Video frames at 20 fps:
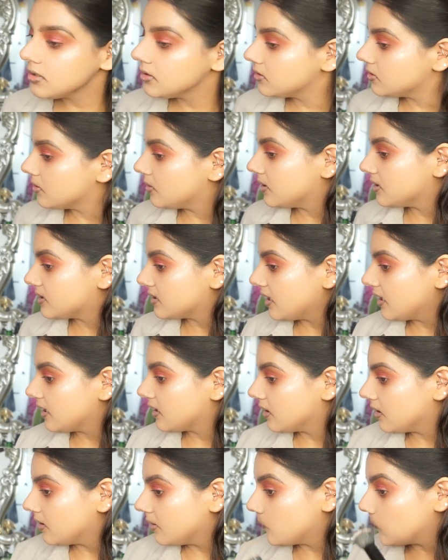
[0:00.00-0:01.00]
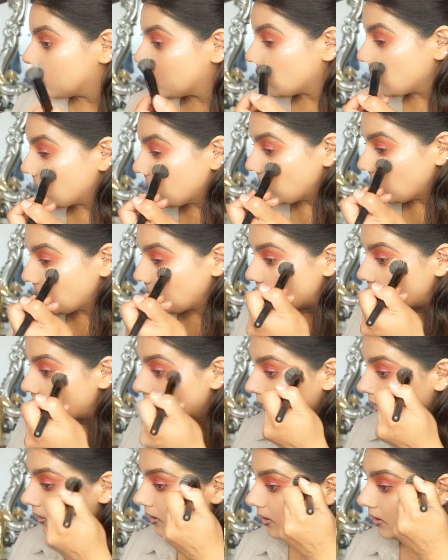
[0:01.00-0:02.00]
So it's like a
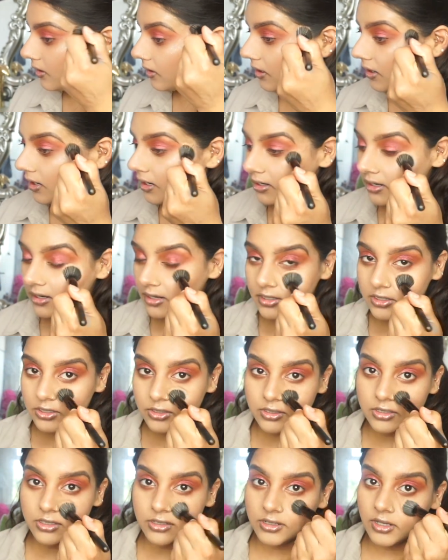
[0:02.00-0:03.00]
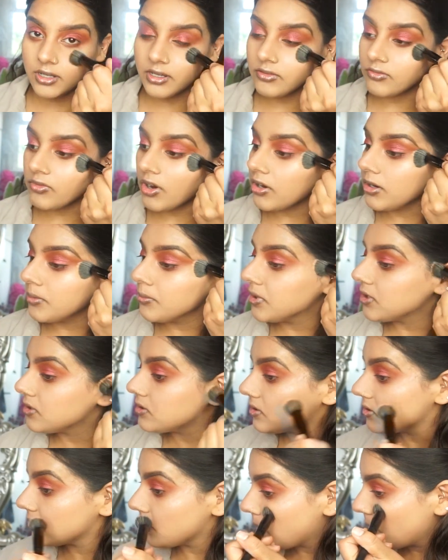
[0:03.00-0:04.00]
highlight you can like very
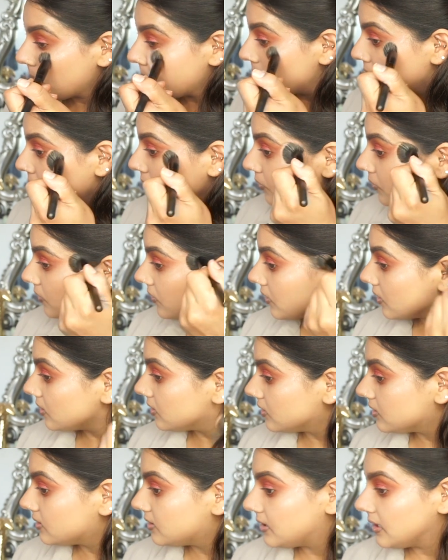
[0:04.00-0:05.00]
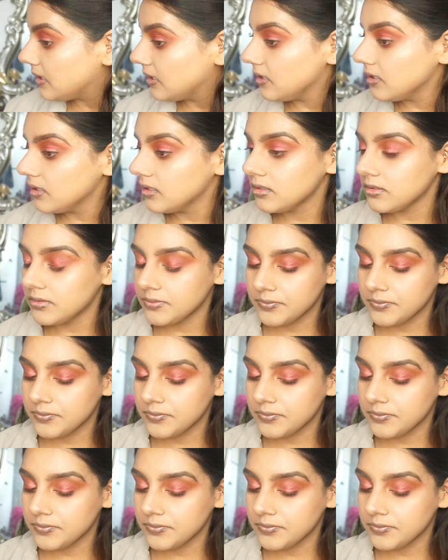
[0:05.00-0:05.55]
much see.